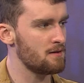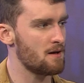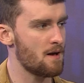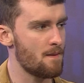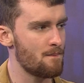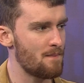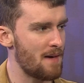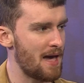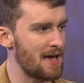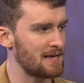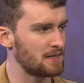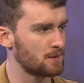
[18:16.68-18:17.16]

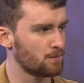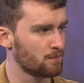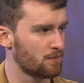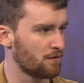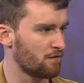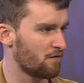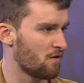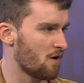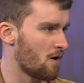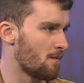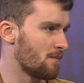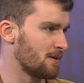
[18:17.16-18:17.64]
amazing
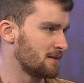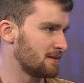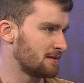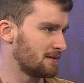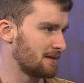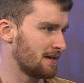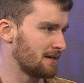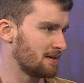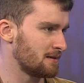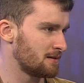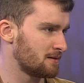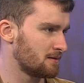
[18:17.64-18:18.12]

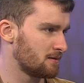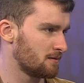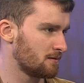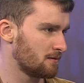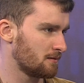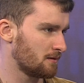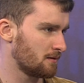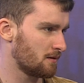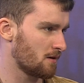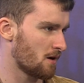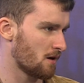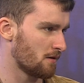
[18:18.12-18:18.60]
performances,
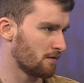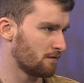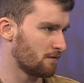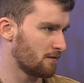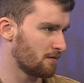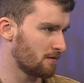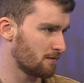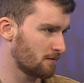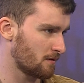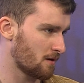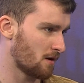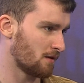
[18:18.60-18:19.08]
Colin
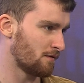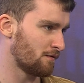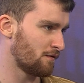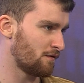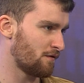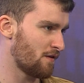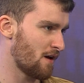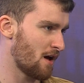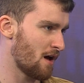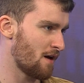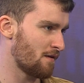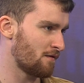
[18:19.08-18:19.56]

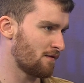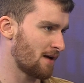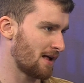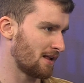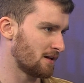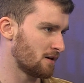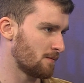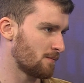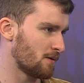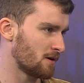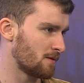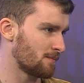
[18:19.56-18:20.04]
Firth,
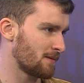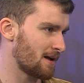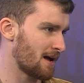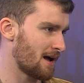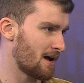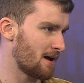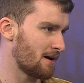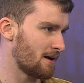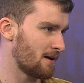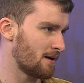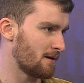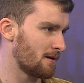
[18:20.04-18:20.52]
Helena Bonham
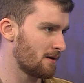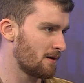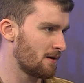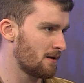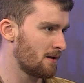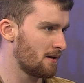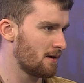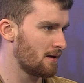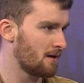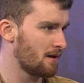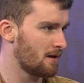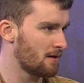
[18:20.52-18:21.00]
Carter,
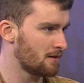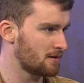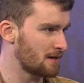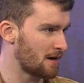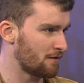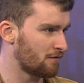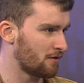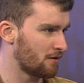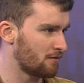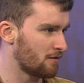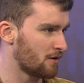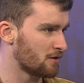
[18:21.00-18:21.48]

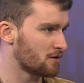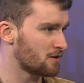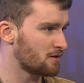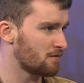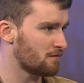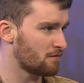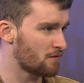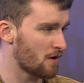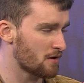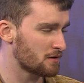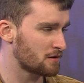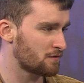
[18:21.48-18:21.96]
Geoffrey Rush.
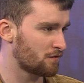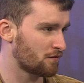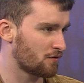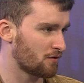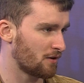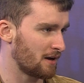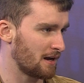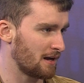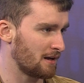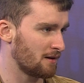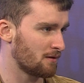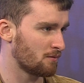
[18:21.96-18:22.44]
Those
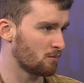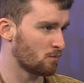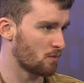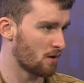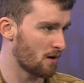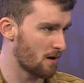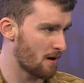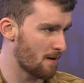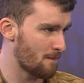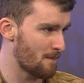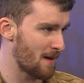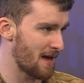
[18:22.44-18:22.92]
3 were
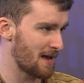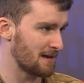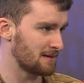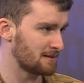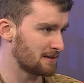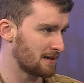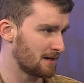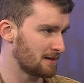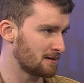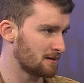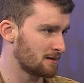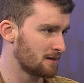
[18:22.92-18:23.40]

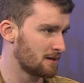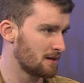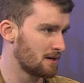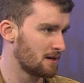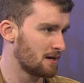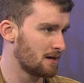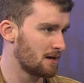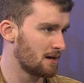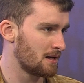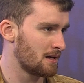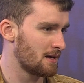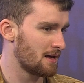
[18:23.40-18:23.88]
amazing.
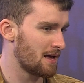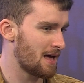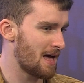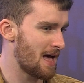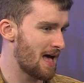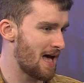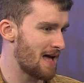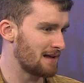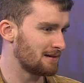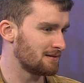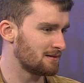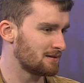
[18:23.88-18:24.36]

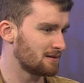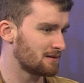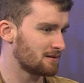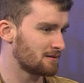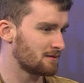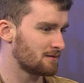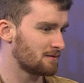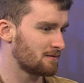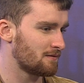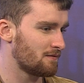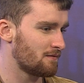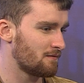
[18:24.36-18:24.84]
And
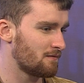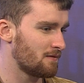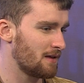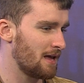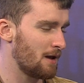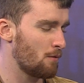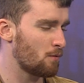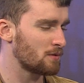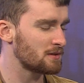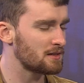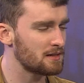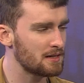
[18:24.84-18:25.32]
it
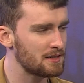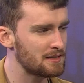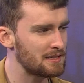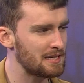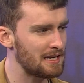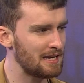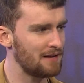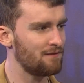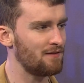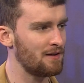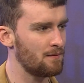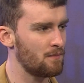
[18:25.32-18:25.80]
wasn't a
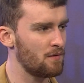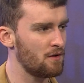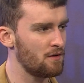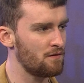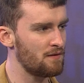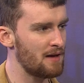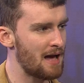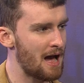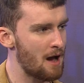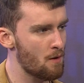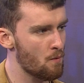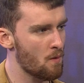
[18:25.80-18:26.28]
TV movie.
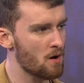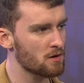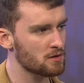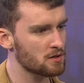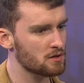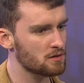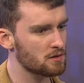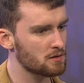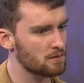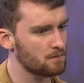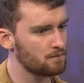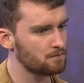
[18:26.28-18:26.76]
I
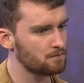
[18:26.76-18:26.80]
watched